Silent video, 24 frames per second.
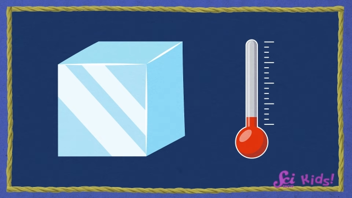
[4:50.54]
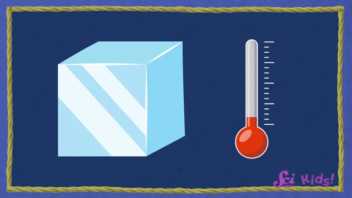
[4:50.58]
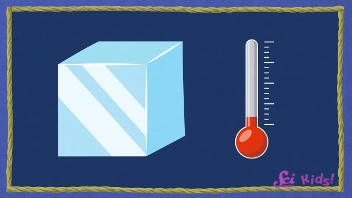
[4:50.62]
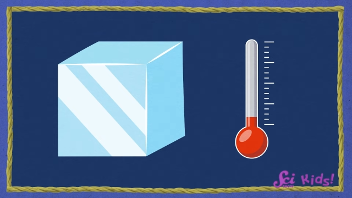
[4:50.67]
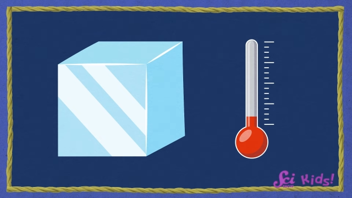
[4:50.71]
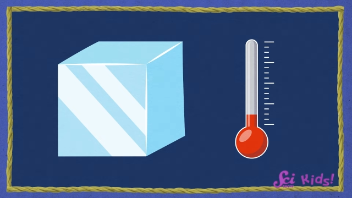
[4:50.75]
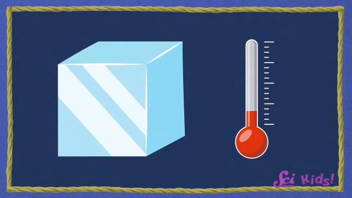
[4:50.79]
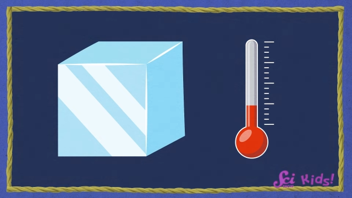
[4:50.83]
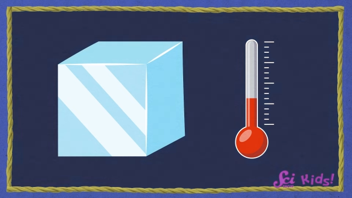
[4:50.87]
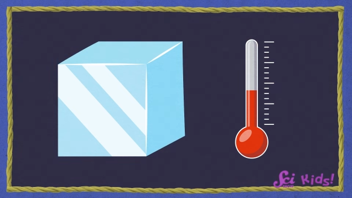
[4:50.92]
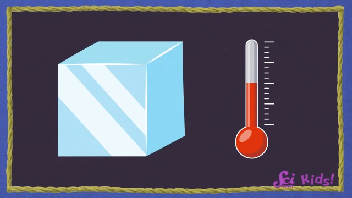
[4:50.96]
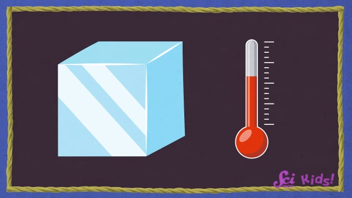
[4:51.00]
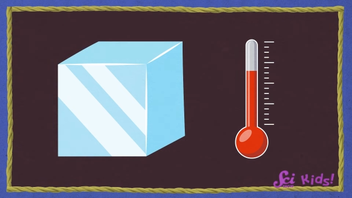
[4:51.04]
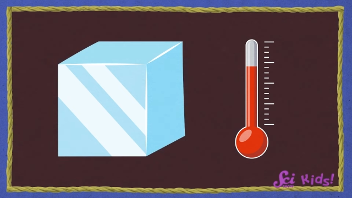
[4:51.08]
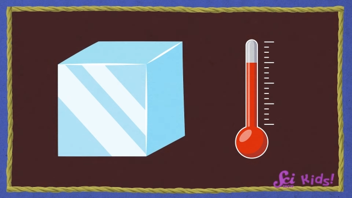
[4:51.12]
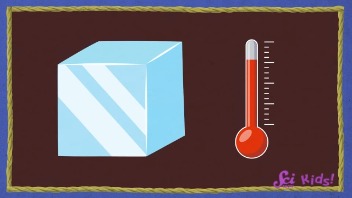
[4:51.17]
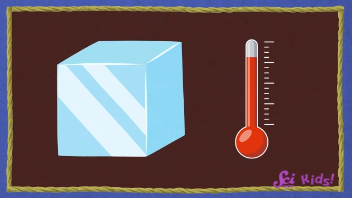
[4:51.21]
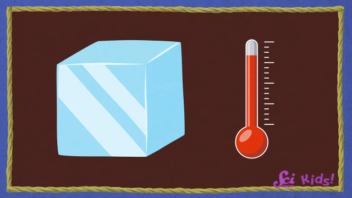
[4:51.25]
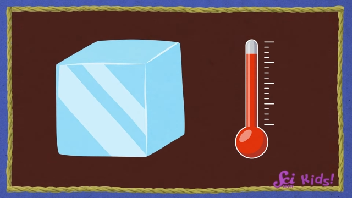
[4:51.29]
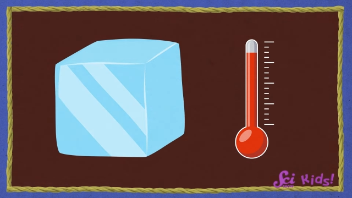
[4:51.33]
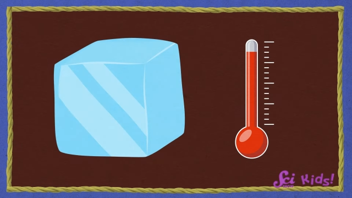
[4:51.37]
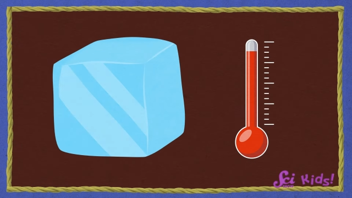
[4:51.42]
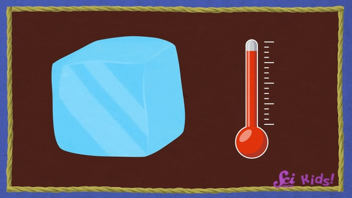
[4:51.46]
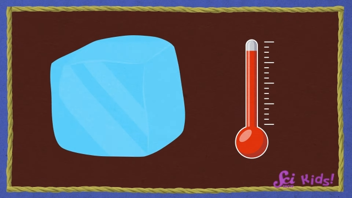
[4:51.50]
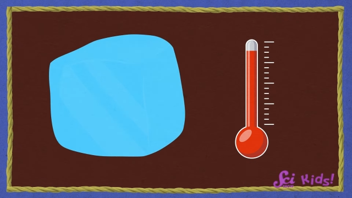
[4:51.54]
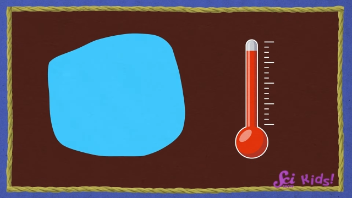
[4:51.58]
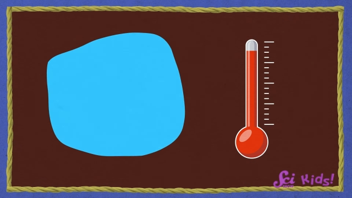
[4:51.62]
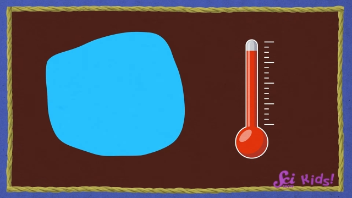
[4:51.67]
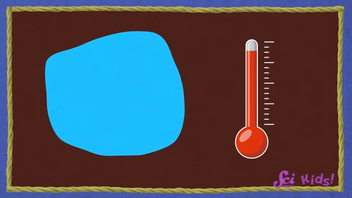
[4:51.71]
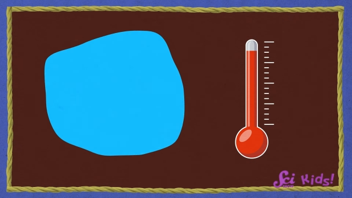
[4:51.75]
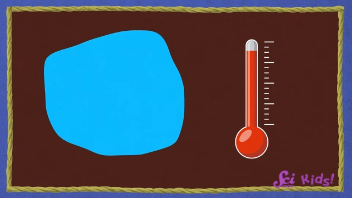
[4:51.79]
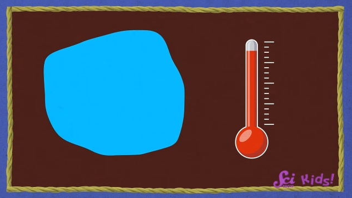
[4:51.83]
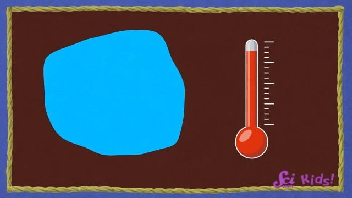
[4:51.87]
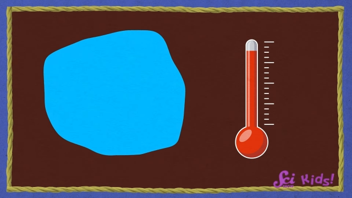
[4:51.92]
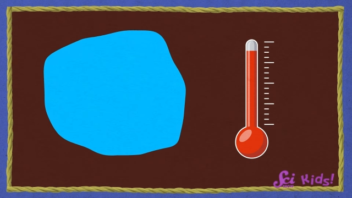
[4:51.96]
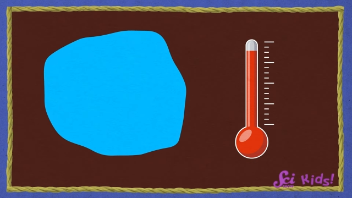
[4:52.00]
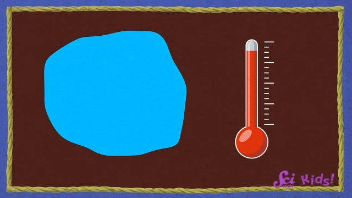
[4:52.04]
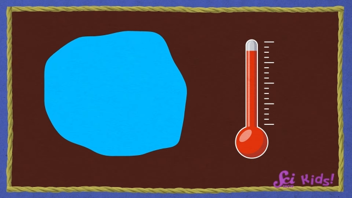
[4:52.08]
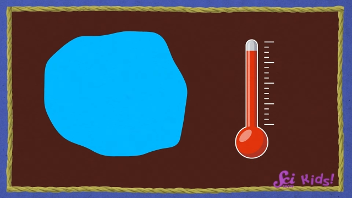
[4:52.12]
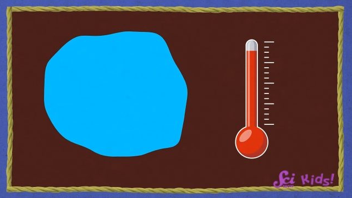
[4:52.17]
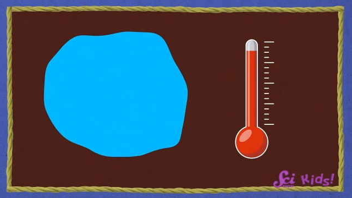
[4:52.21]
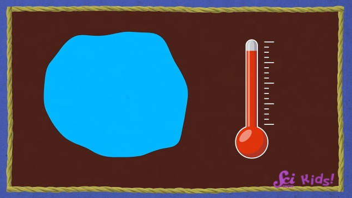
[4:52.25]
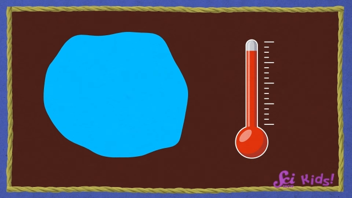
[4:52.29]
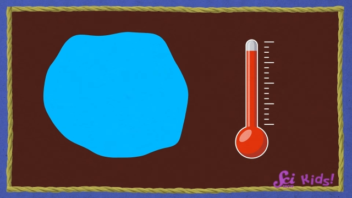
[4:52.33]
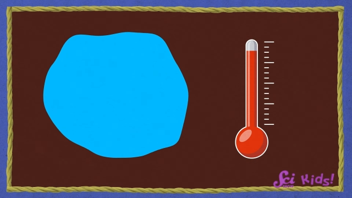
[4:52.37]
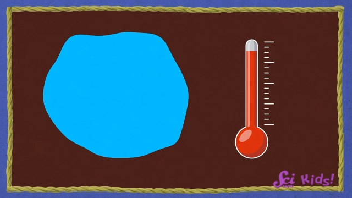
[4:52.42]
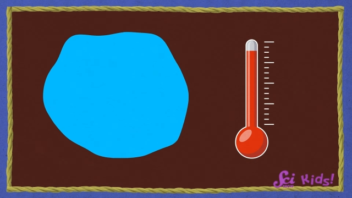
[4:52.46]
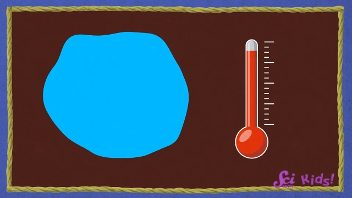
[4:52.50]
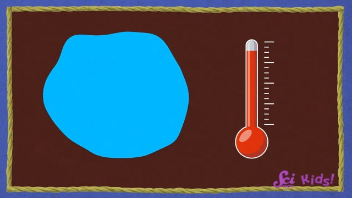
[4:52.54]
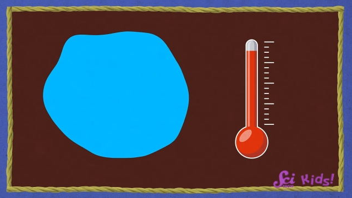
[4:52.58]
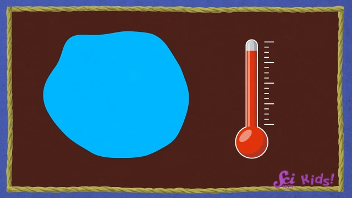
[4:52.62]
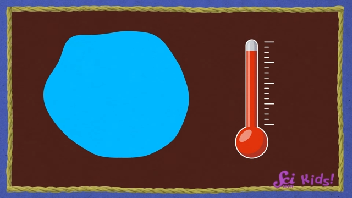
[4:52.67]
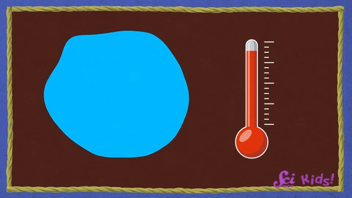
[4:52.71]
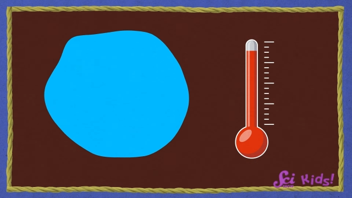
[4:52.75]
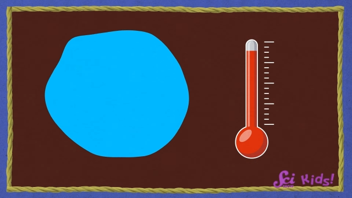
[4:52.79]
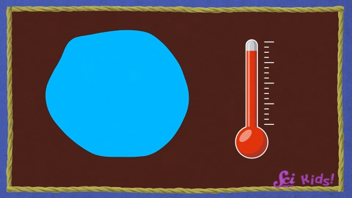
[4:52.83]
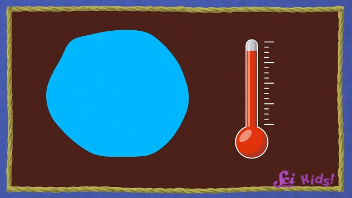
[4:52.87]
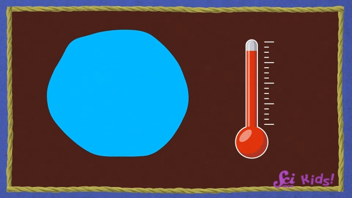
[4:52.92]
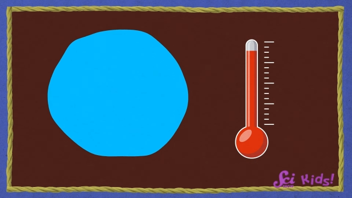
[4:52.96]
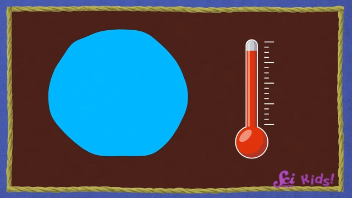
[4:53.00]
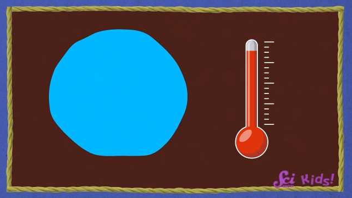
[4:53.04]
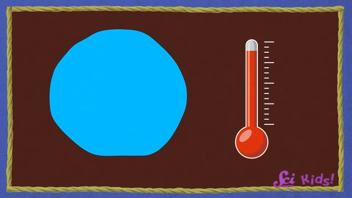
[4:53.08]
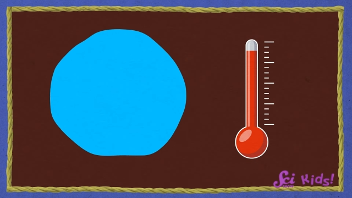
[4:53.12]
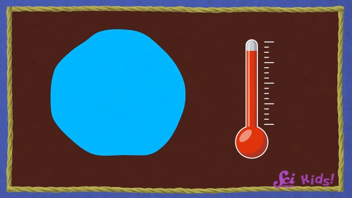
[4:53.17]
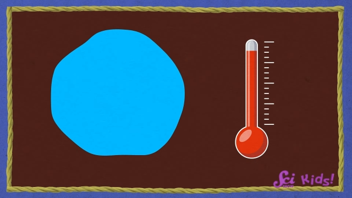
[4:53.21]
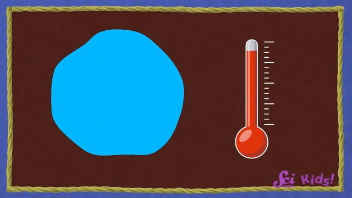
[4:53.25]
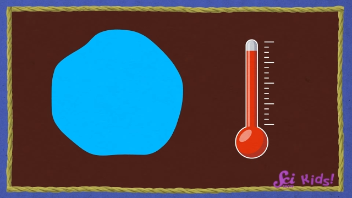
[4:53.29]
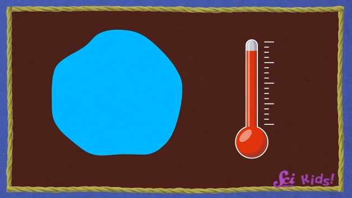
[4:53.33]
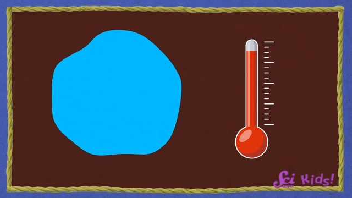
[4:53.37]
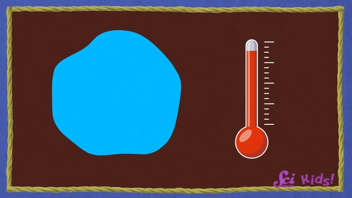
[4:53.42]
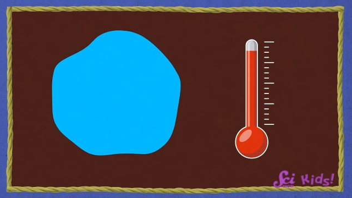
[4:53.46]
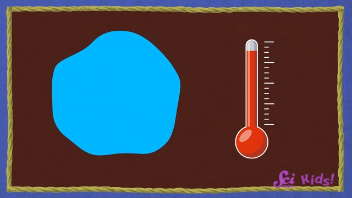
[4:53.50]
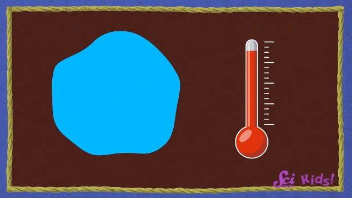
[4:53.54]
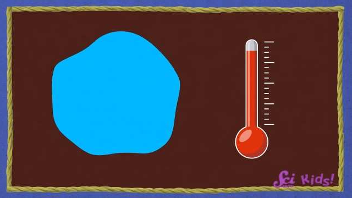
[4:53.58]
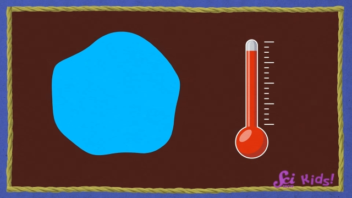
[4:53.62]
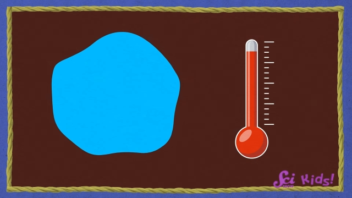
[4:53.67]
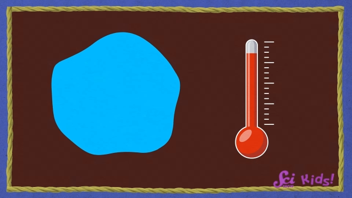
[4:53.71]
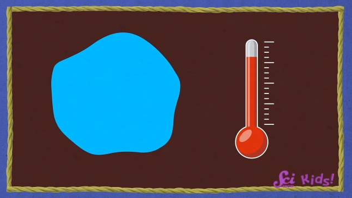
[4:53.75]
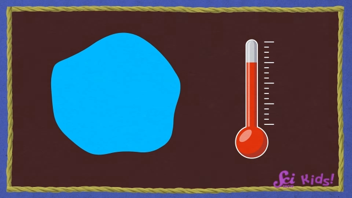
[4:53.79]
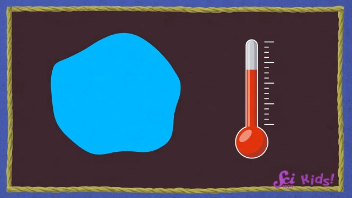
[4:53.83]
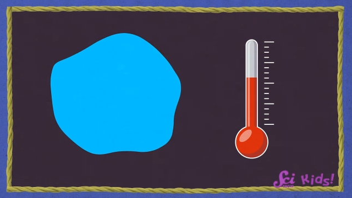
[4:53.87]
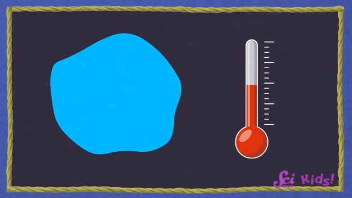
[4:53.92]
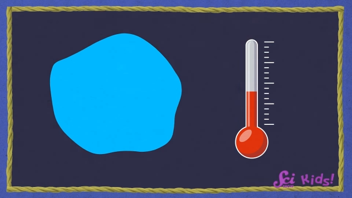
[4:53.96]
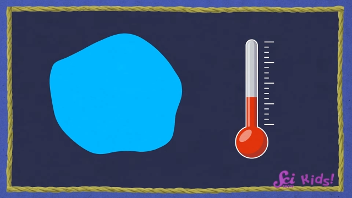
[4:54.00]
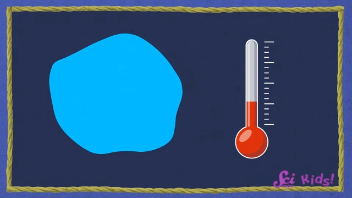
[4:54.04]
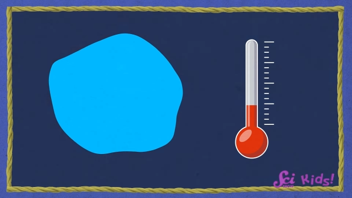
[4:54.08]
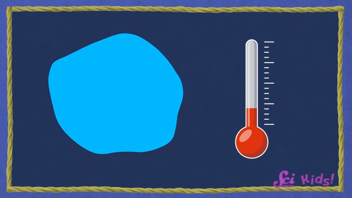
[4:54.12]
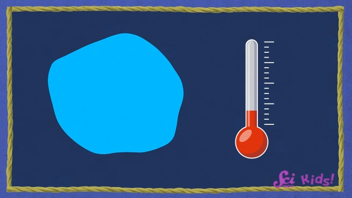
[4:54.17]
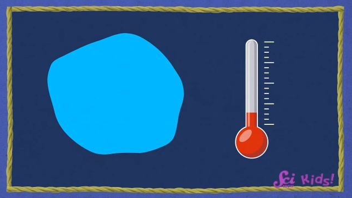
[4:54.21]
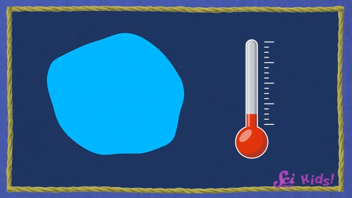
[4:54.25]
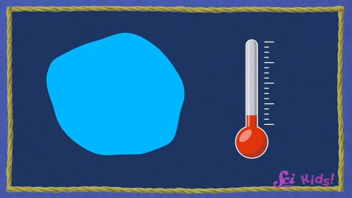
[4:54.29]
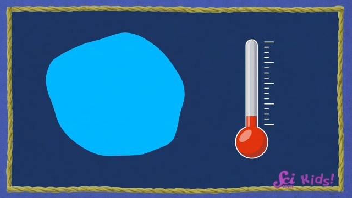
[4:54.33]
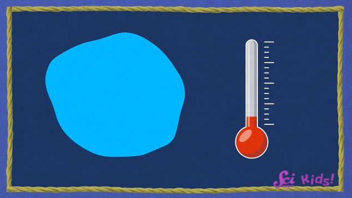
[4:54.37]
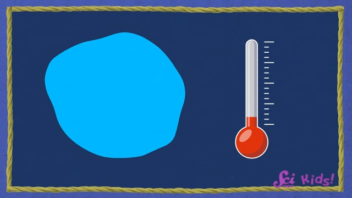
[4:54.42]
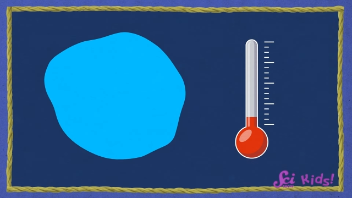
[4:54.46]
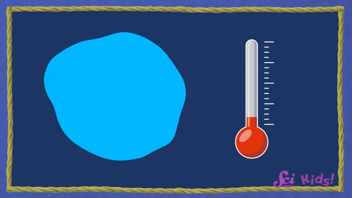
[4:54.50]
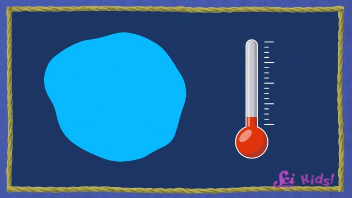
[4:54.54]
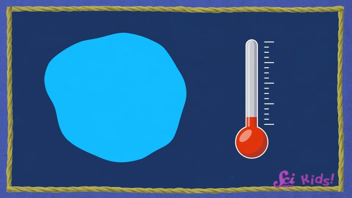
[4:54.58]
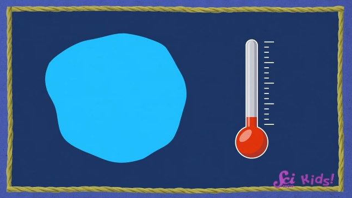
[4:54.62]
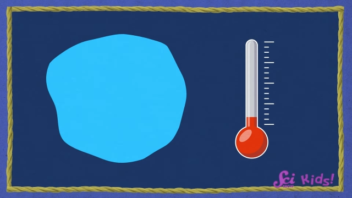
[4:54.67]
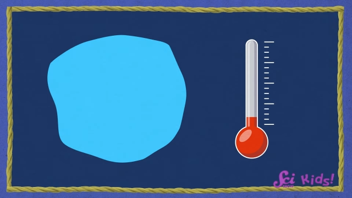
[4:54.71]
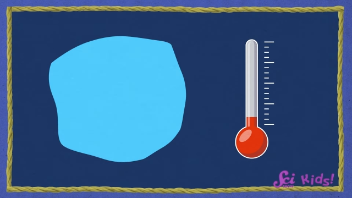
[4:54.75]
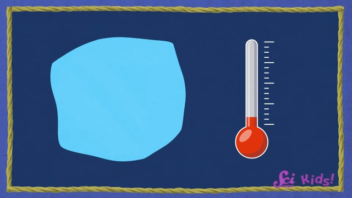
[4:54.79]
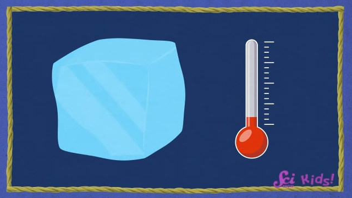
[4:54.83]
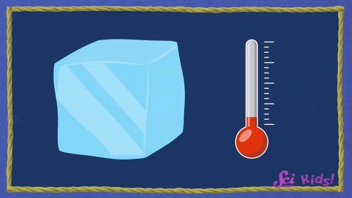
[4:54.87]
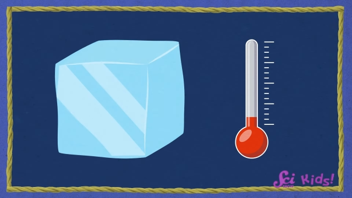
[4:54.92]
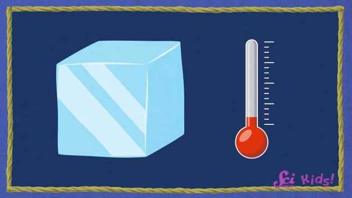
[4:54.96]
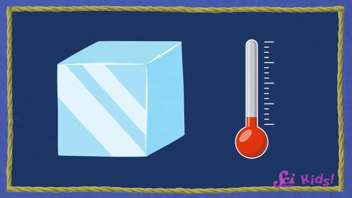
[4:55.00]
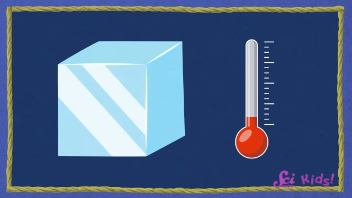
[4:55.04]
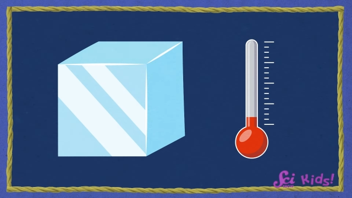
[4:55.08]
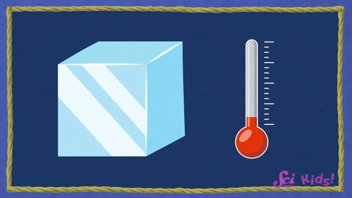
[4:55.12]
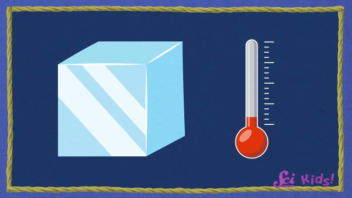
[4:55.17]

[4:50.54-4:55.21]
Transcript: No face is visible, so there are no lips to read.